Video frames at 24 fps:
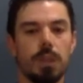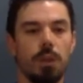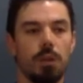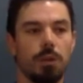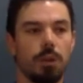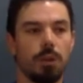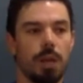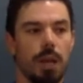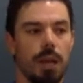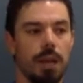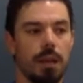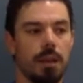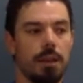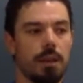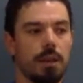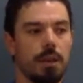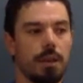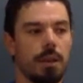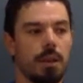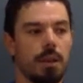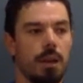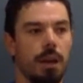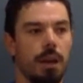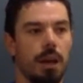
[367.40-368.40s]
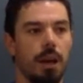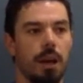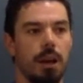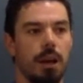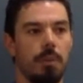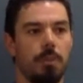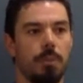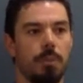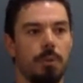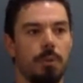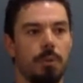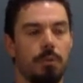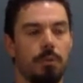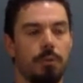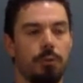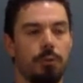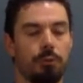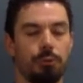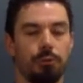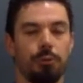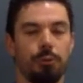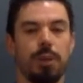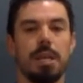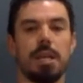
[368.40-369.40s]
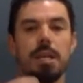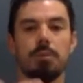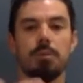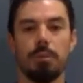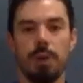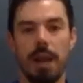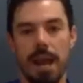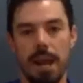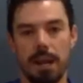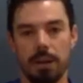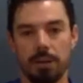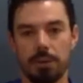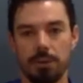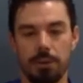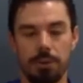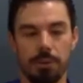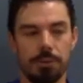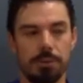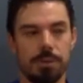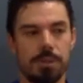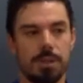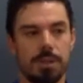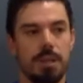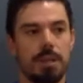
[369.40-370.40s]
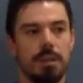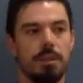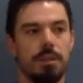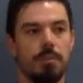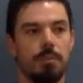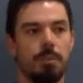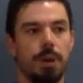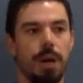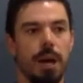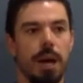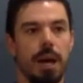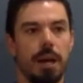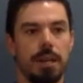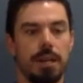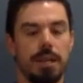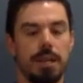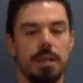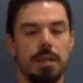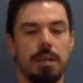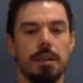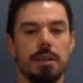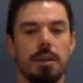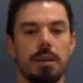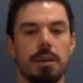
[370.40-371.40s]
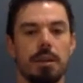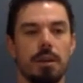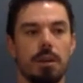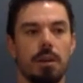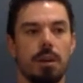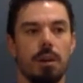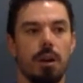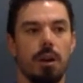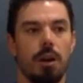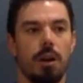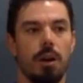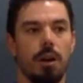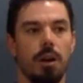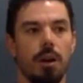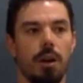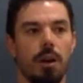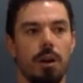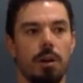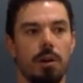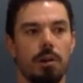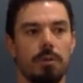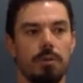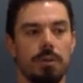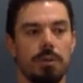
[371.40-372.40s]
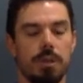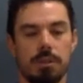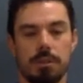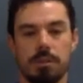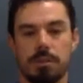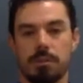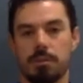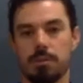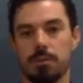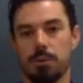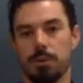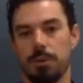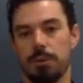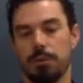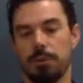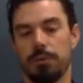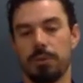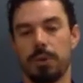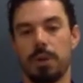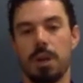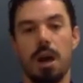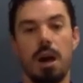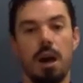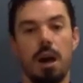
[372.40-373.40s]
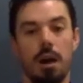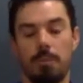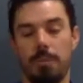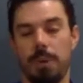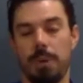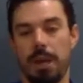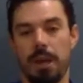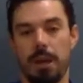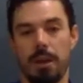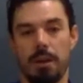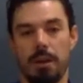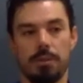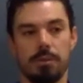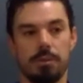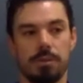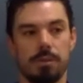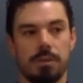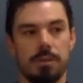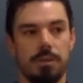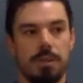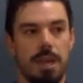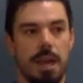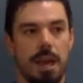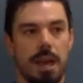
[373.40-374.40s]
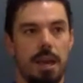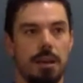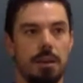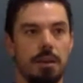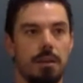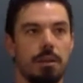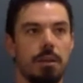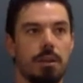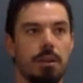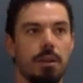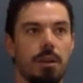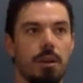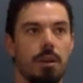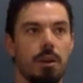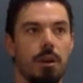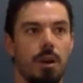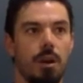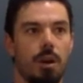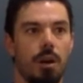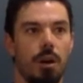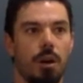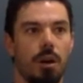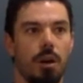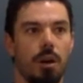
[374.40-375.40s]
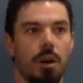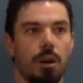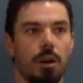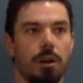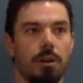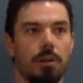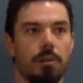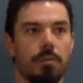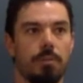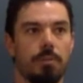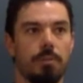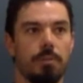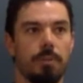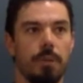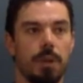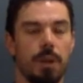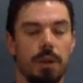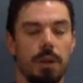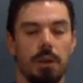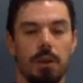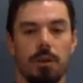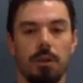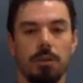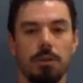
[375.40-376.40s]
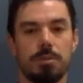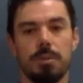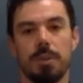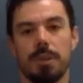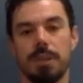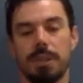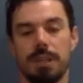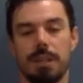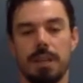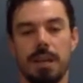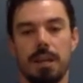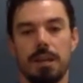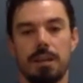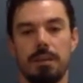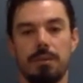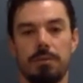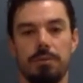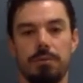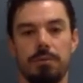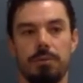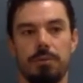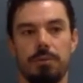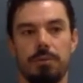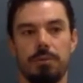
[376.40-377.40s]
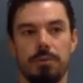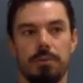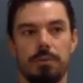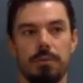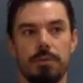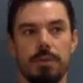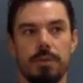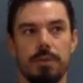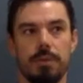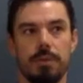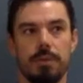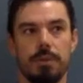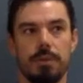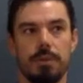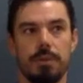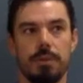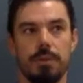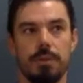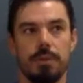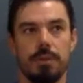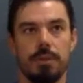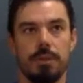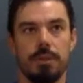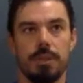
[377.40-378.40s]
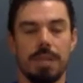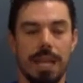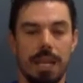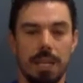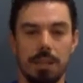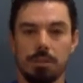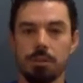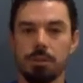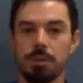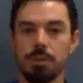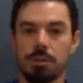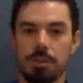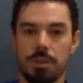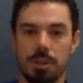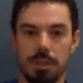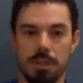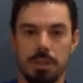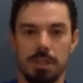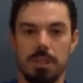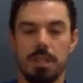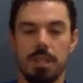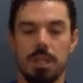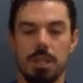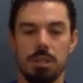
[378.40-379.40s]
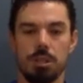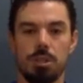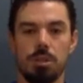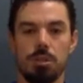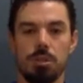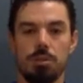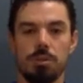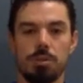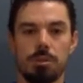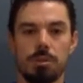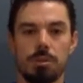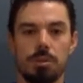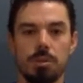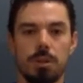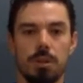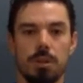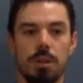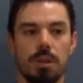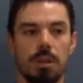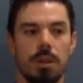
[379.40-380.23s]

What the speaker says: Okay, free radicals in the body are these sort of compounds that are ultimately kind of dangerous to the tissues.